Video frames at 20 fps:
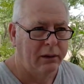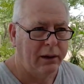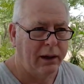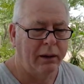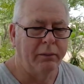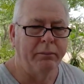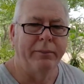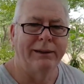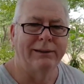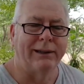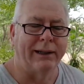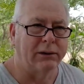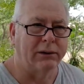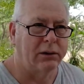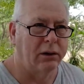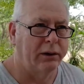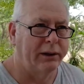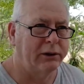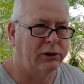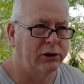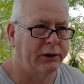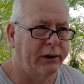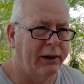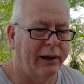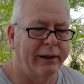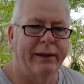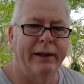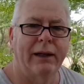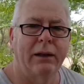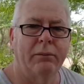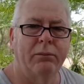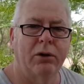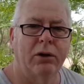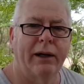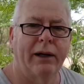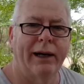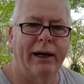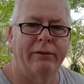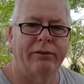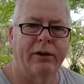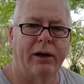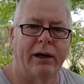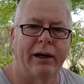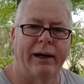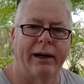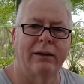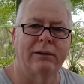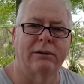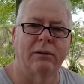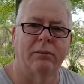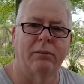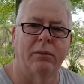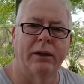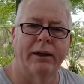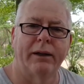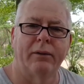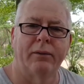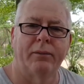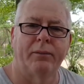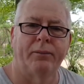I'm busy. So this year I think I'm going to have to hire somebody.